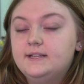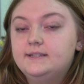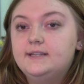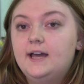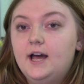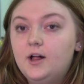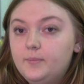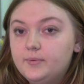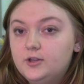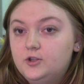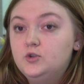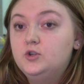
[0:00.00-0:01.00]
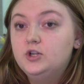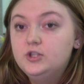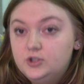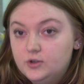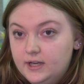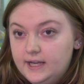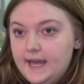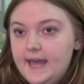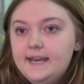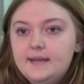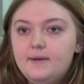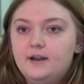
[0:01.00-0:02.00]
To help, you could donate
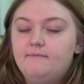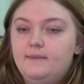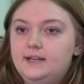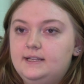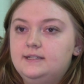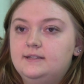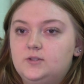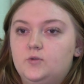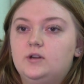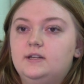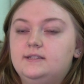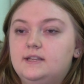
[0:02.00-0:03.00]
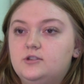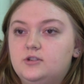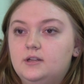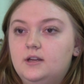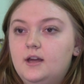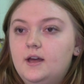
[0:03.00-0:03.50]
any amount of money to this organization,